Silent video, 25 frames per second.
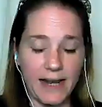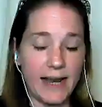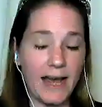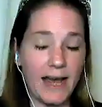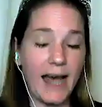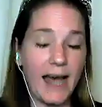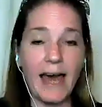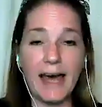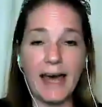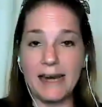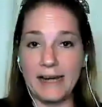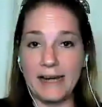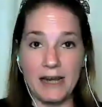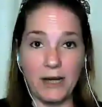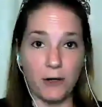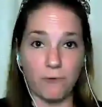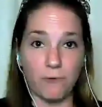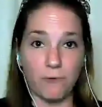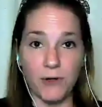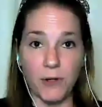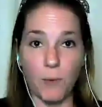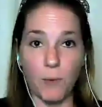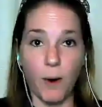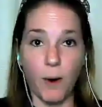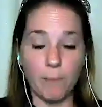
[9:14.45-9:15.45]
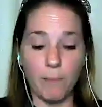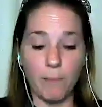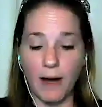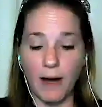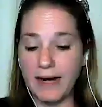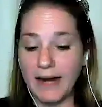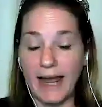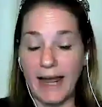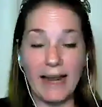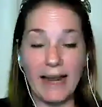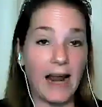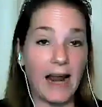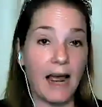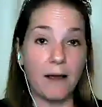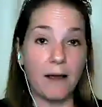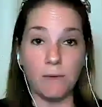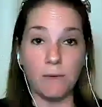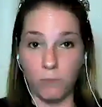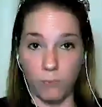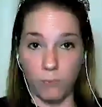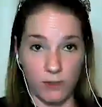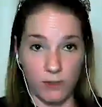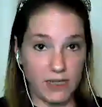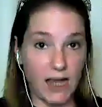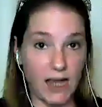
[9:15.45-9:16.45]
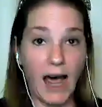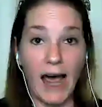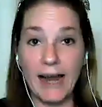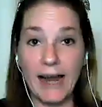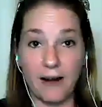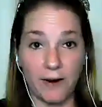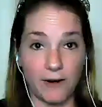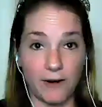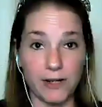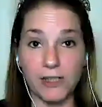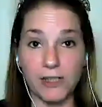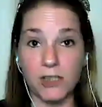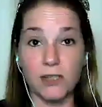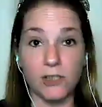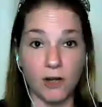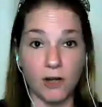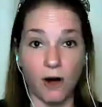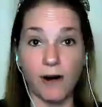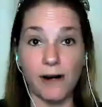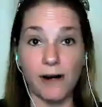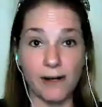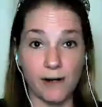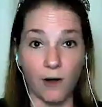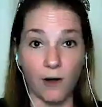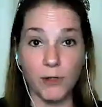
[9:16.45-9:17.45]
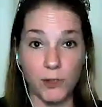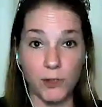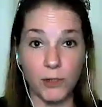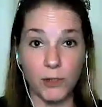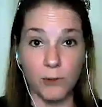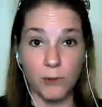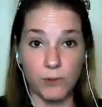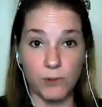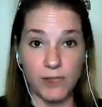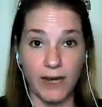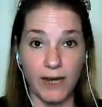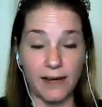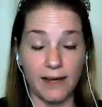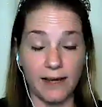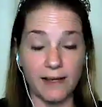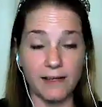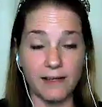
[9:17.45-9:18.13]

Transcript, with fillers: I had an interview on Monday, and I was hired and started on Tuesday.